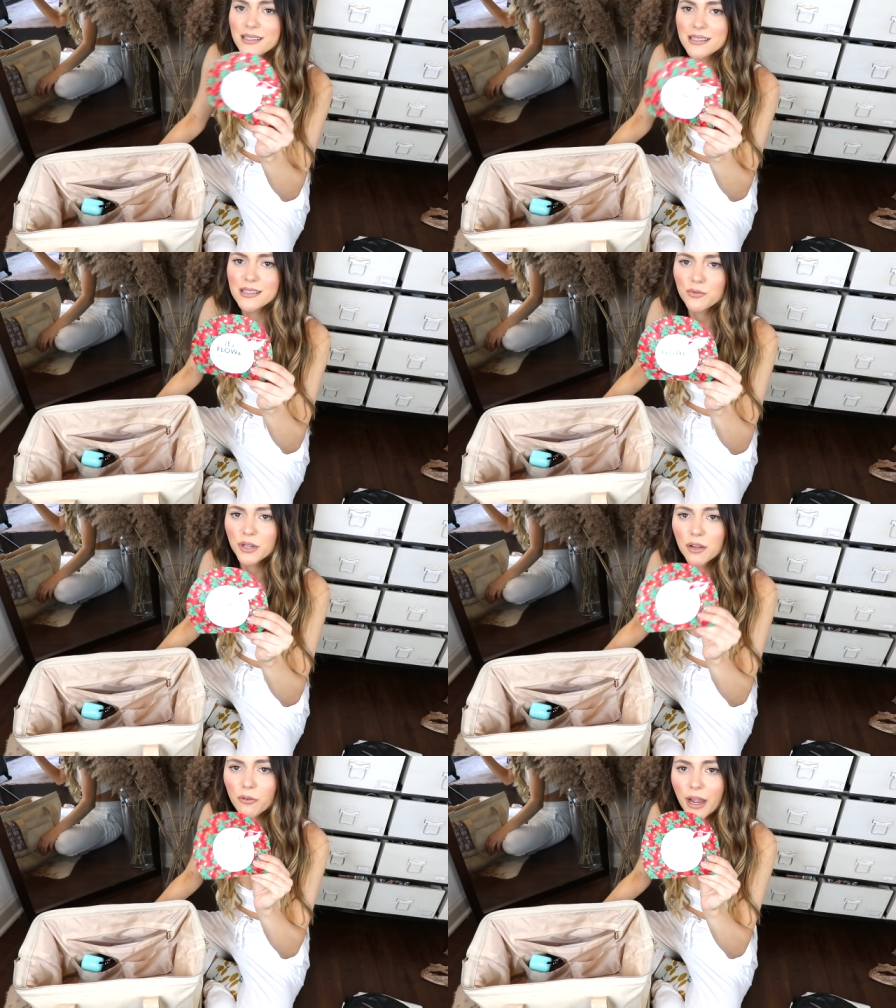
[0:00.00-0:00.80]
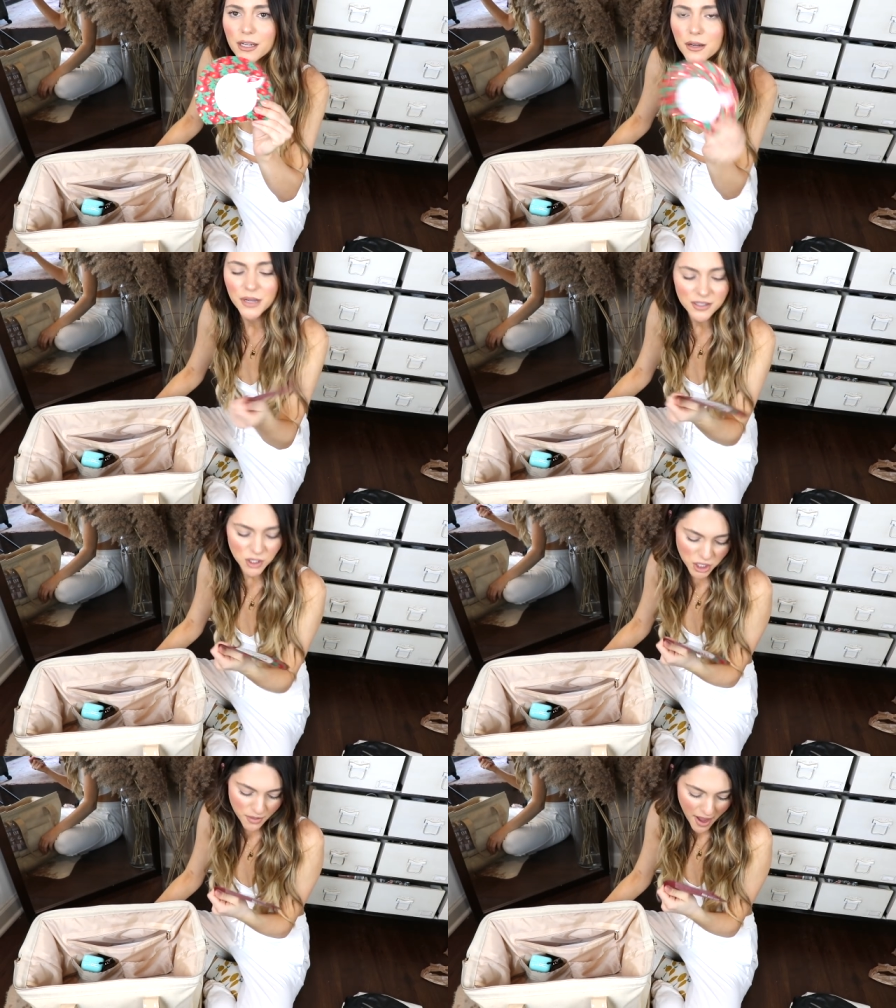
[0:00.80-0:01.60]
This is really random. It's a
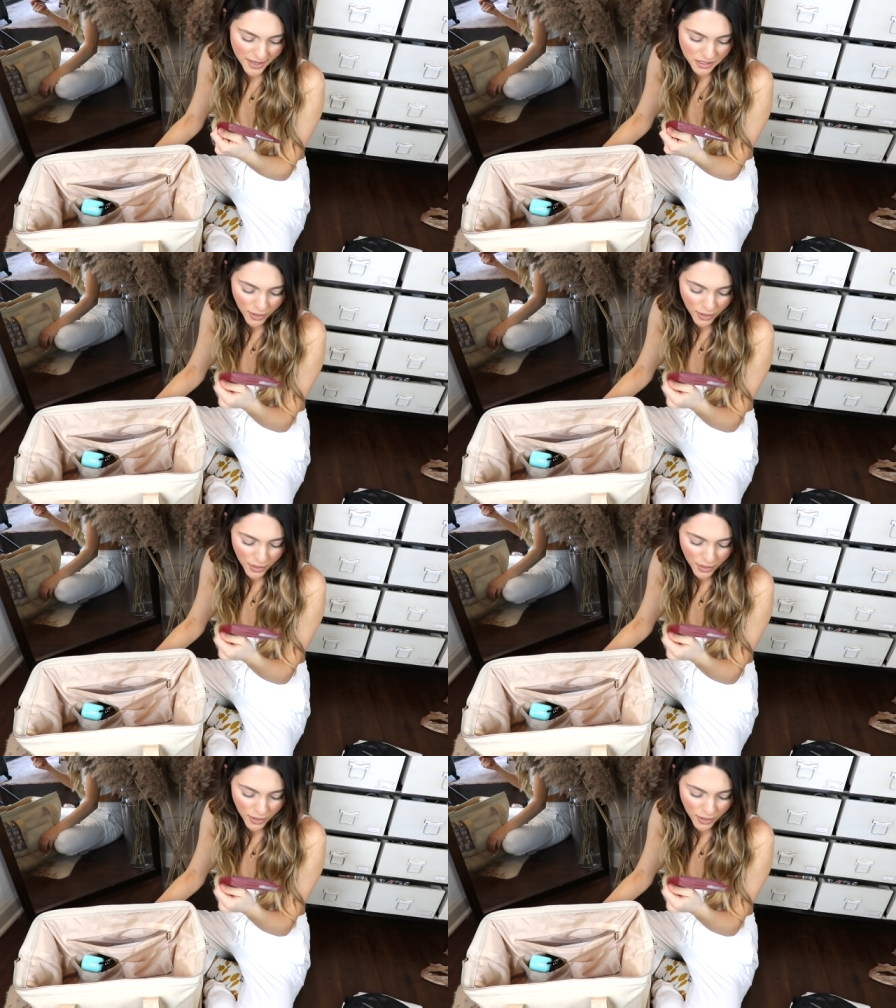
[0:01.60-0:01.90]
sheet mask,